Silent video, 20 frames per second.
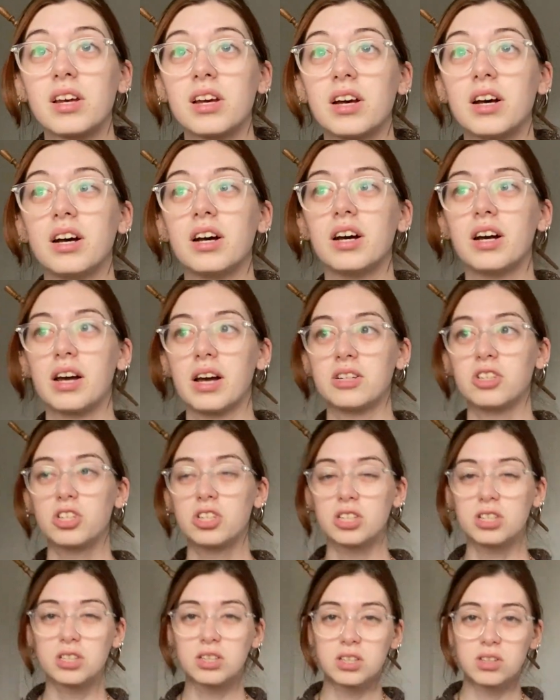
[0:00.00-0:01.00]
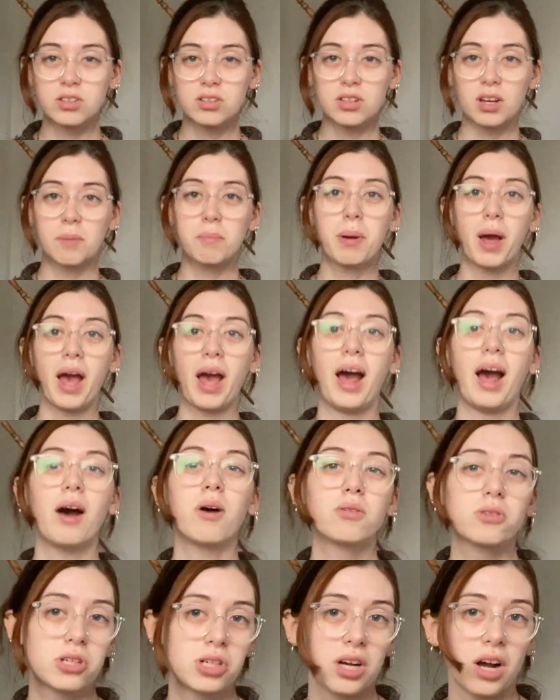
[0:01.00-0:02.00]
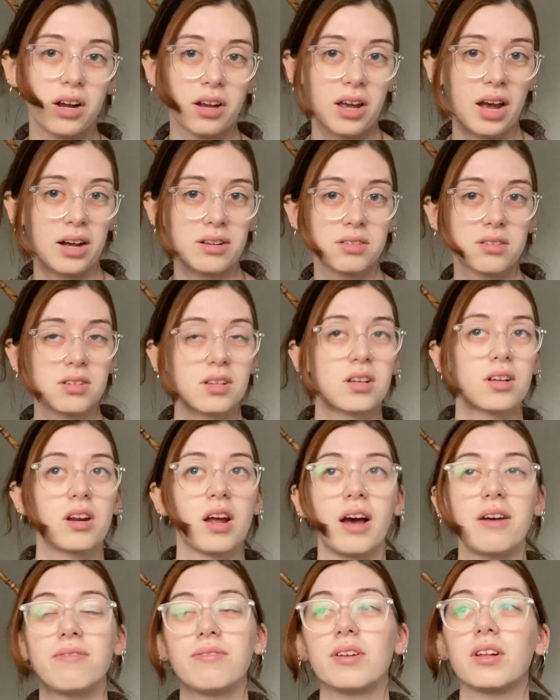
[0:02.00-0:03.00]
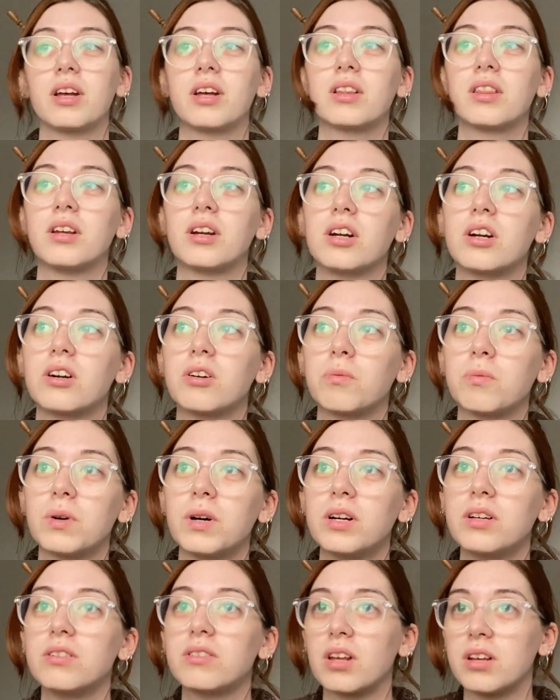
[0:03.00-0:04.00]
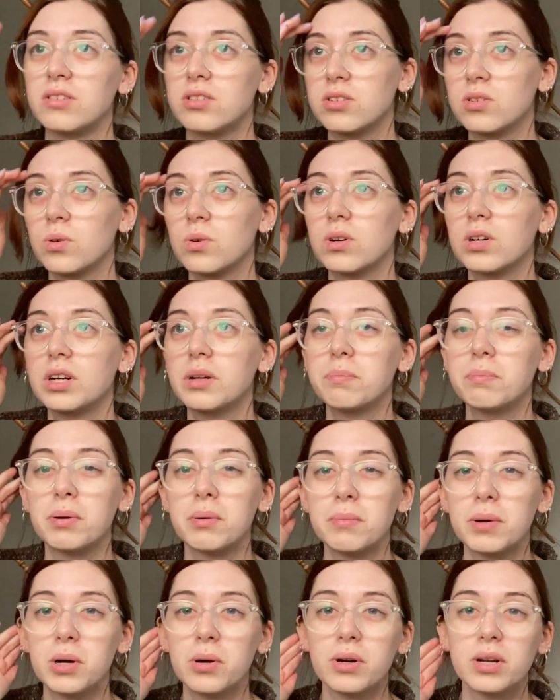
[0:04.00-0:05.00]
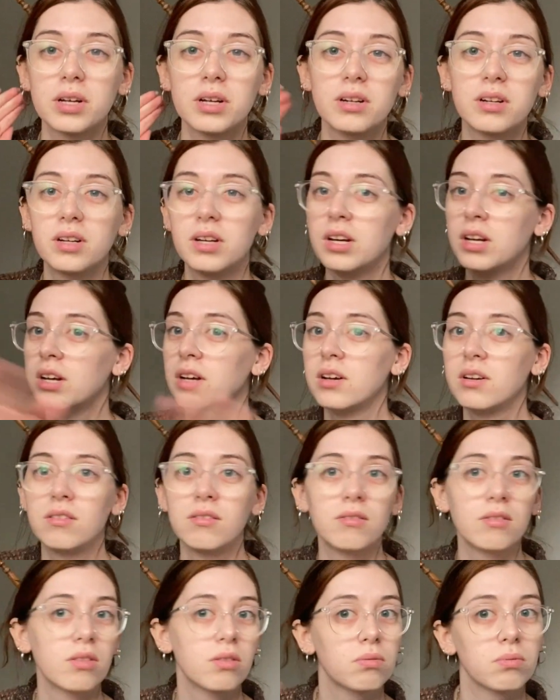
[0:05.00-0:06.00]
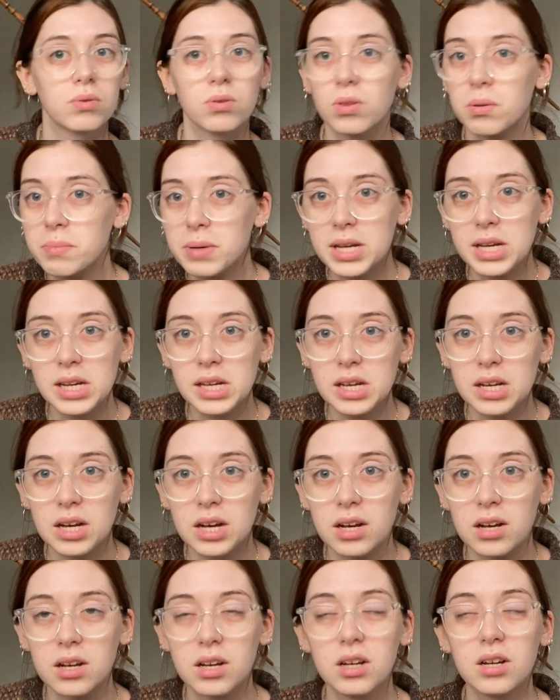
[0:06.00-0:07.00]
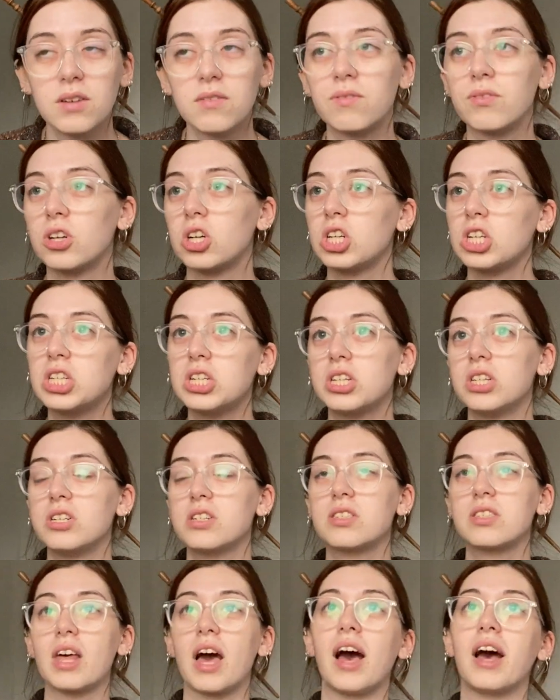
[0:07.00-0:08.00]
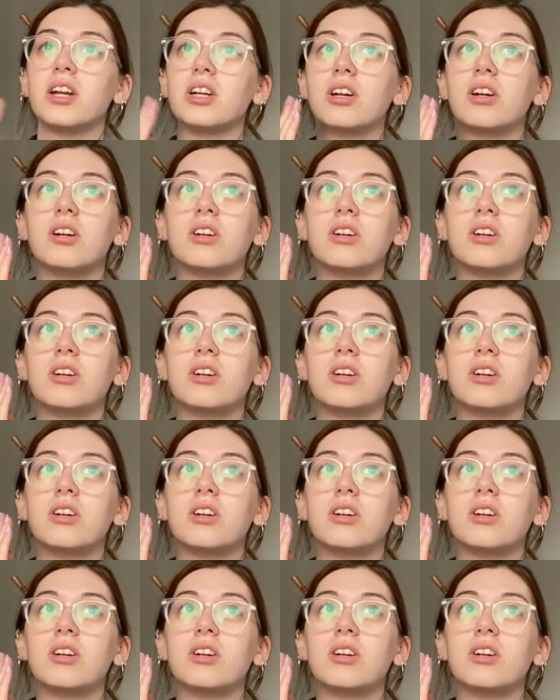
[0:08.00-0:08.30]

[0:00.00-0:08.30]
And she clears up how she got casted. I feel like there was a story promoted through the media for years that